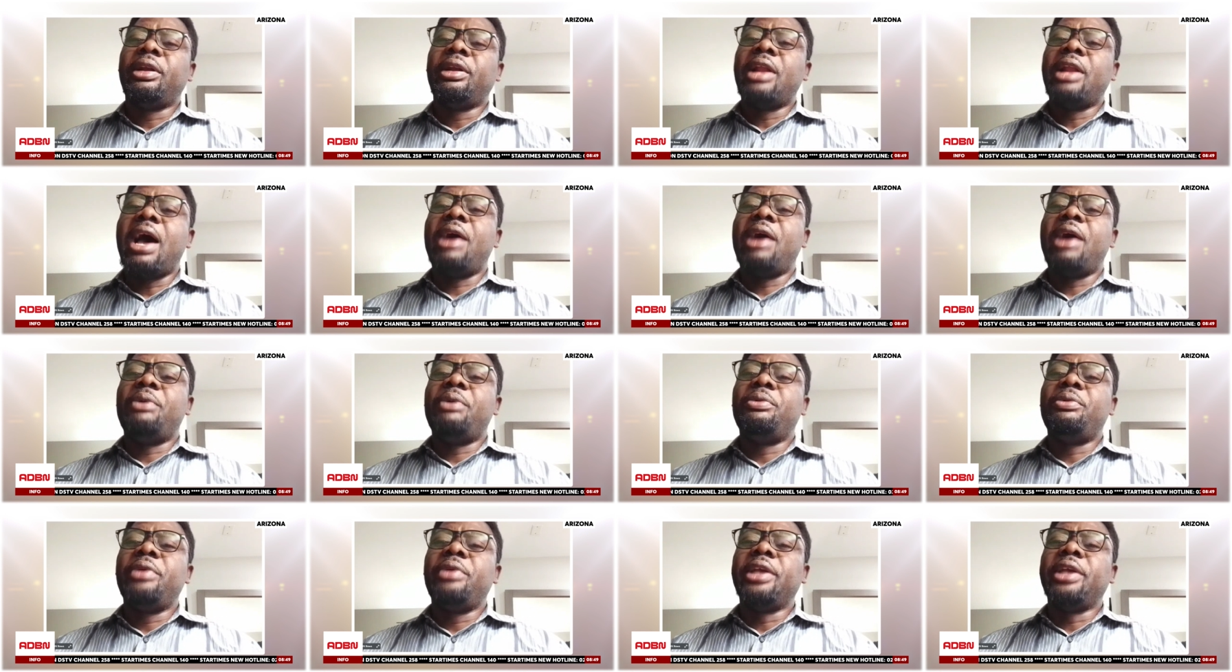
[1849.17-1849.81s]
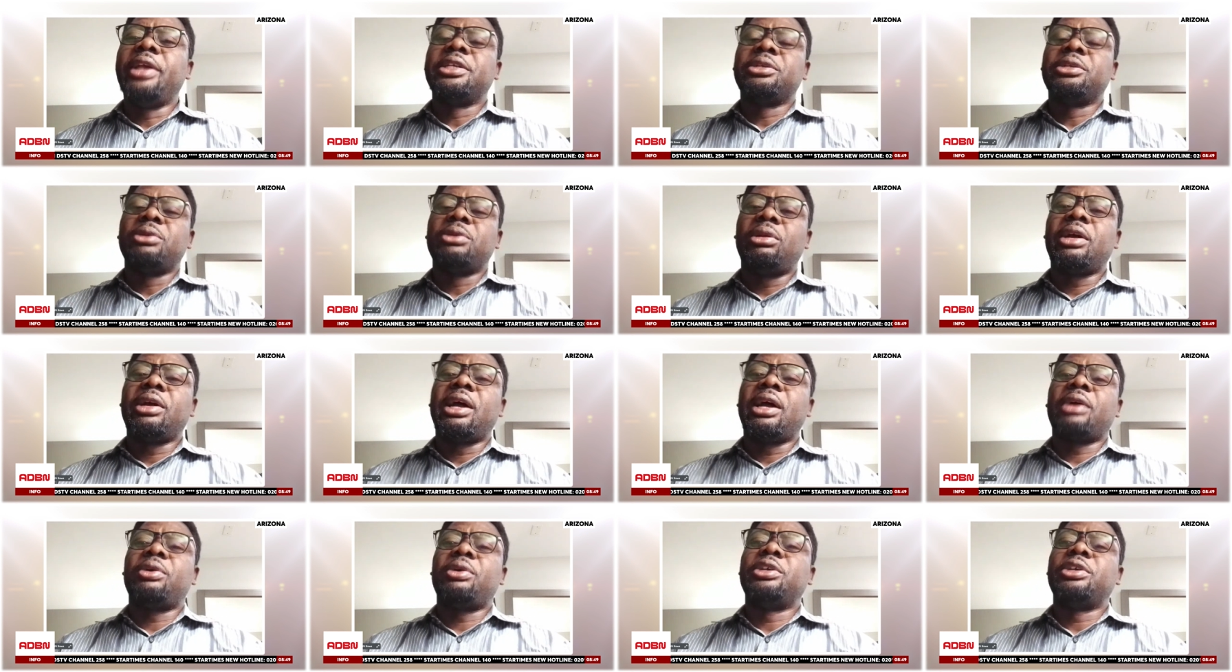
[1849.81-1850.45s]
Now it is no
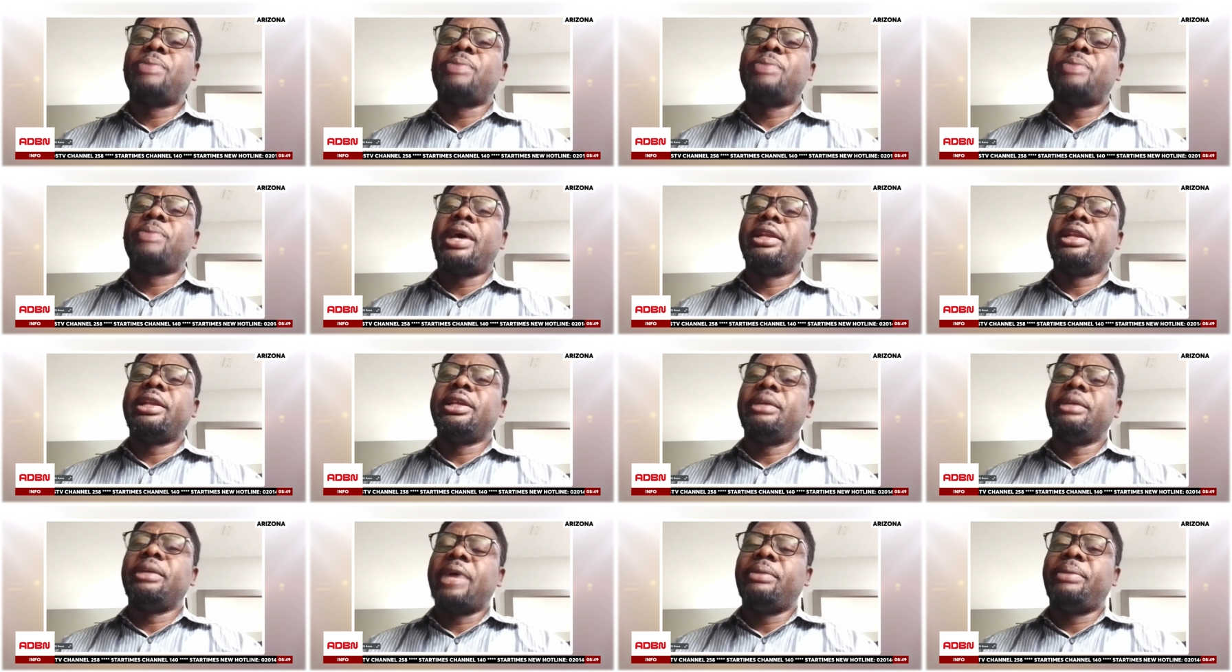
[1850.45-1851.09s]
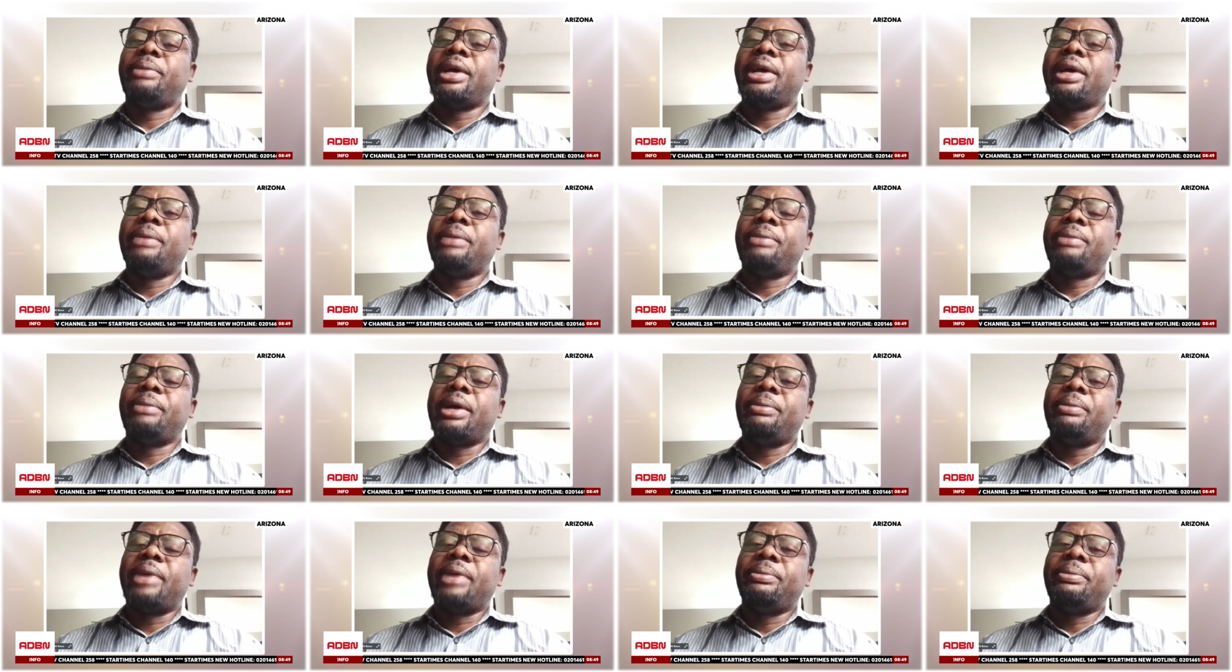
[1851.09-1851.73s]
longer caused by the by the, by
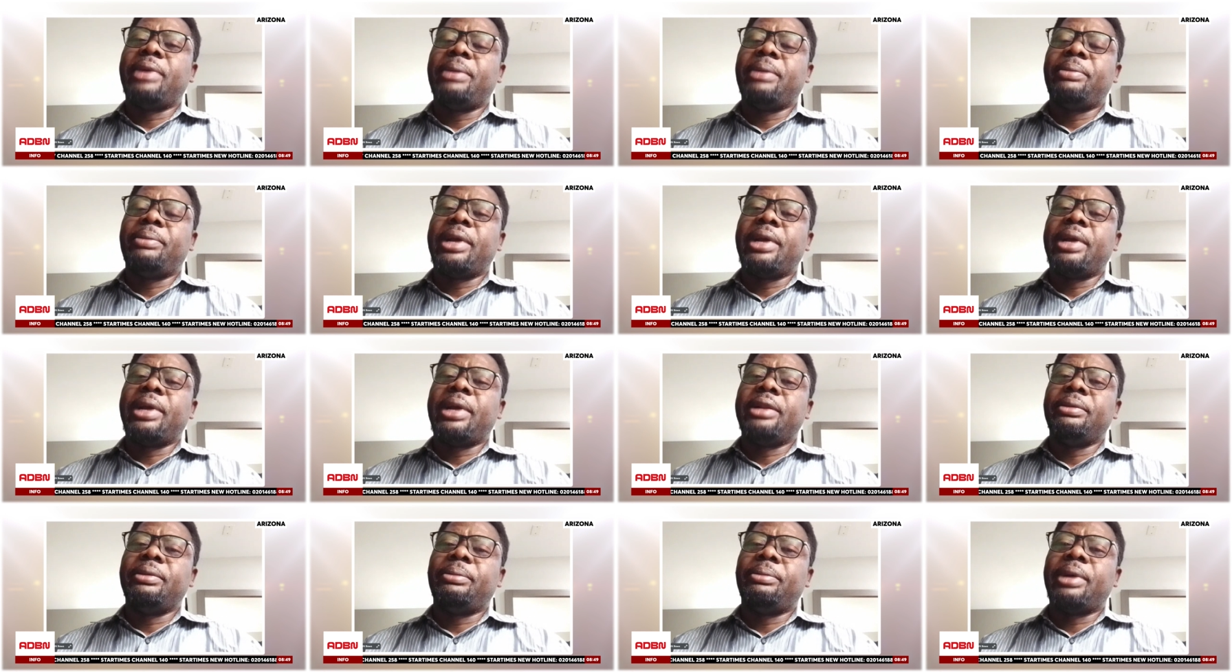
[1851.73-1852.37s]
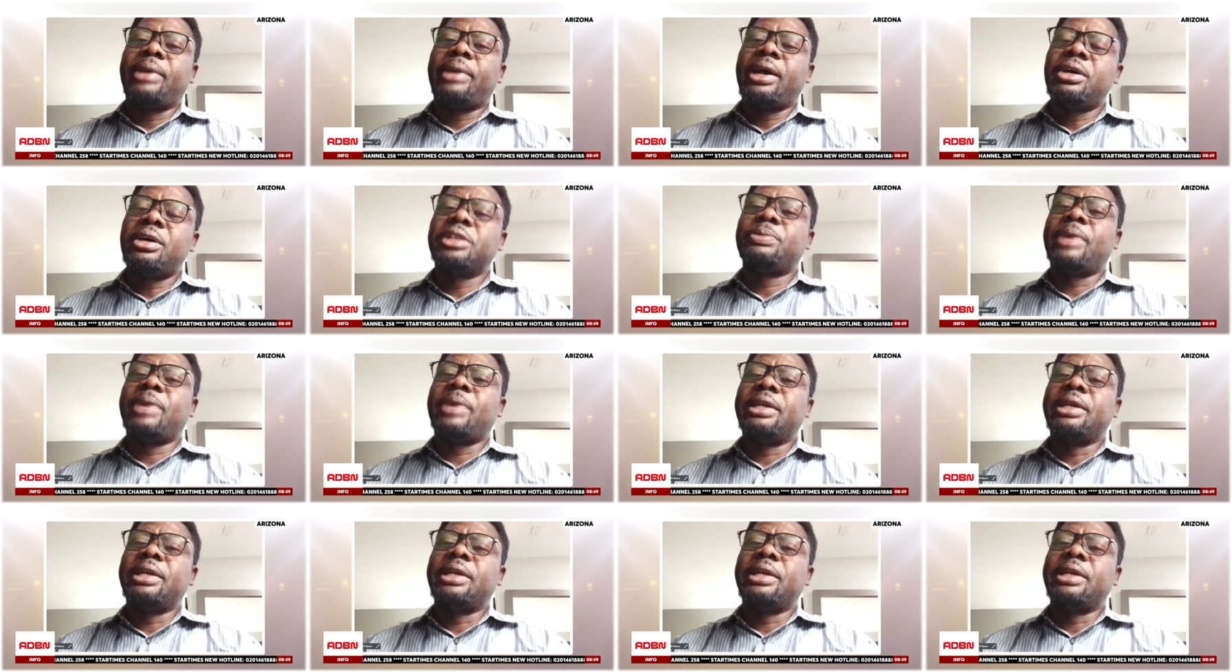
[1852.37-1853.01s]
by by by by, the, by, by
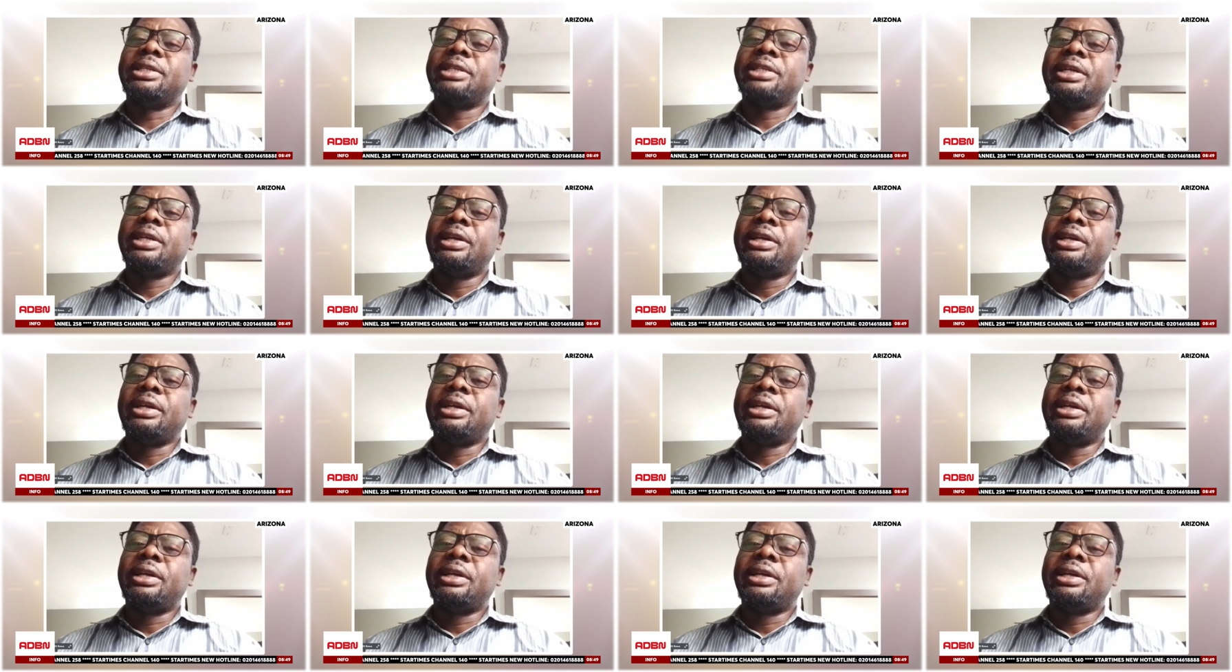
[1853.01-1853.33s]
husband.